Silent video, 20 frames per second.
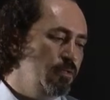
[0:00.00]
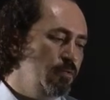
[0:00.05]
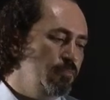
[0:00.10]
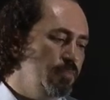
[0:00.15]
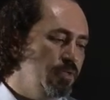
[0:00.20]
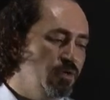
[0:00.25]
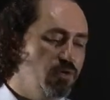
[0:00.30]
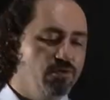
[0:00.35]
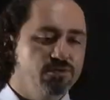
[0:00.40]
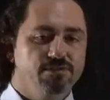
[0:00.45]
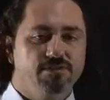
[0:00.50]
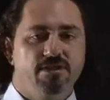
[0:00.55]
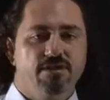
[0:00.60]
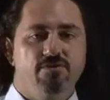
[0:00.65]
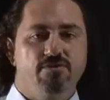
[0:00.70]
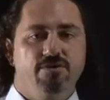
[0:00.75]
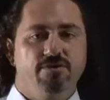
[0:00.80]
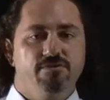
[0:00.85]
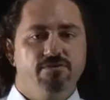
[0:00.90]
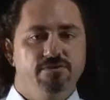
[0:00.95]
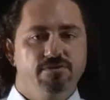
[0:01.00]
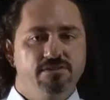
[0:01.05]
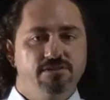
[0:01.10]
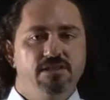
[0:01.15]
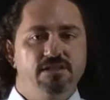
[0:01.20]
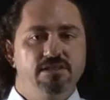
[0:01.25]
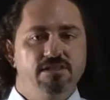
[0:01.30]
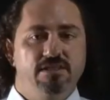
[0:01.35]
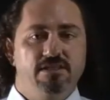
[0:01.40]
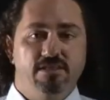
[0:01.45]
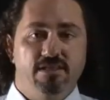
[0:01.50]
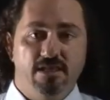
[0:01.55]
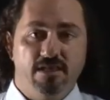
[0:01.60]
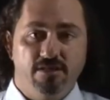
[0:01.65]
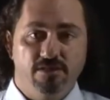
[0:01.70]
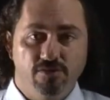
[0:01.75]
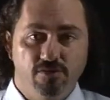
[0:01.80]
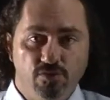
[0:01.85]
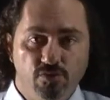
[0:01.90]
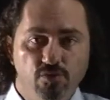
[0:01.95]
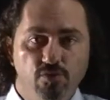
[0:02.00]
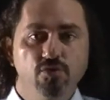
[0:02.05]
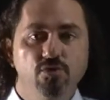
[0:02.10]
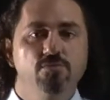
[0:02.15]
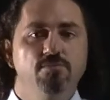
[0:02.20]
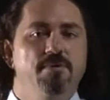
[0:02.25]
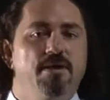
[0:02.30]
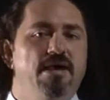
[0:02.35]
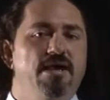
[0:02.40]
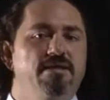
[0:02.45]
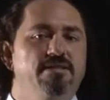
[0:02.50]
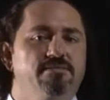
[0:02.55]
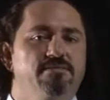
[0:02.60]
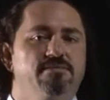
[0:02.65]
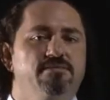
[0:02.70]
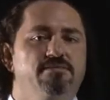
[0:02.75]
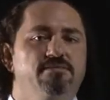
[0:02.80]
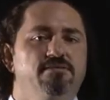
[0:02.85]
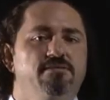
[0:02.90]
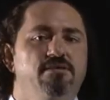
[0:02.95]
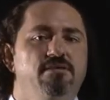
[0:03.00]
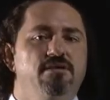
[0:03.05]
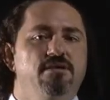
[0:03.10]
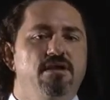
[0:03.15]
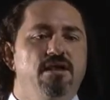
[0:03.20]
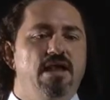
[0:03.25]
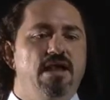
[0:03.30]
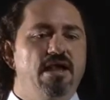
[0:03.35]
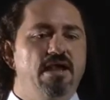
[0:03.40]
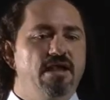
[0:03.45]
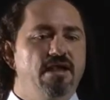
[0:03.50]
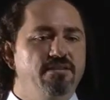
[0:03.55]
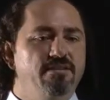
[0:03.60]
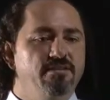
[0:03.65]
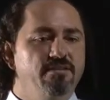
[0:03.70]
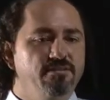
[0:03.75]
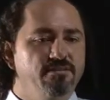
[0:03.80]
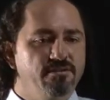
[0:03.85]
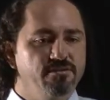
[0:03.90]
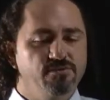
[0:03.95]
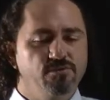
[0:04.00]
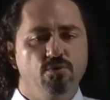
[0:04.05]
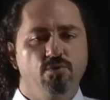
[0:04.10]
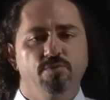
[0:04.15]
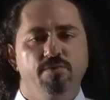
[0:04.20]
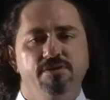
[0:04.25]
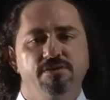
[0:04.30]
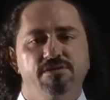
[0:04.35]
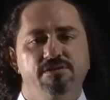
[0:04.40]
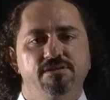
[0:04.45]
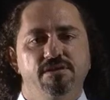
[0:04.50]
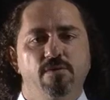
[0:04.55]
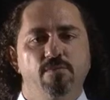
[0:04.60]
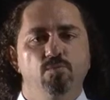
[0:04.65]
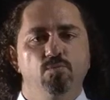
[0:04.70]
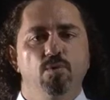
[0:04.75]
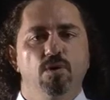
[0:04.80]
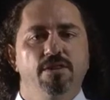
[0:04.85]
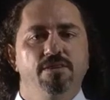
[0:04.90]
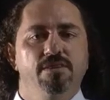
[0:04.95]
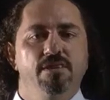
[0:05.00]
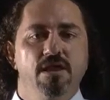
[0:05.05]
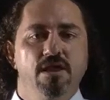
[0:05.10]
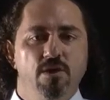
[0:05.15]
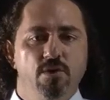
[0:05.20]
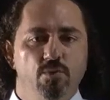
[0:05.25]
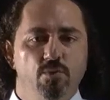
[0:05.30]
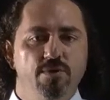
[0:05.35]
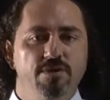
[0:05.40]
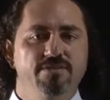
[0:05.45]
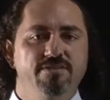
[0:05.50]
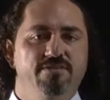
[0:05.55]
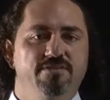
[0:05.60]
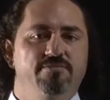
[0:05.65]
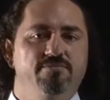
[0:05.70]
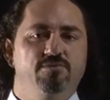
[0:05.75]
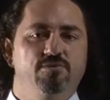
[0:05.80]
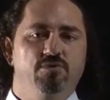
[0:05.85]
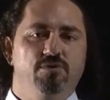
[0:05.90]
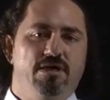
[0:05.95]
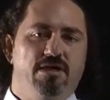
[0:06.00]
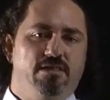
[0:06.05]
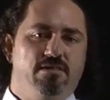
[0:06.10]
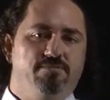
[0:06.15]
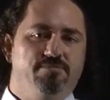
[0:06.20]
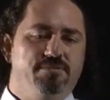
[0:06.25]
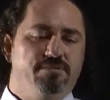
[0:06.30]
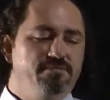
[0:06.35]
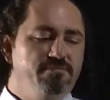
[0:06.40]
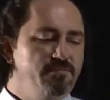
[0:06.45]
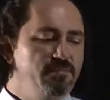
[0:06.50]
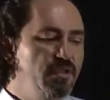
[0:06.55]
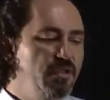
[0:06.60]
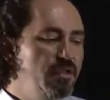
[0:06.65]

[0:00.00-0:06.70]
because they're going to see that they can do maths, and there's always someone with them to help them.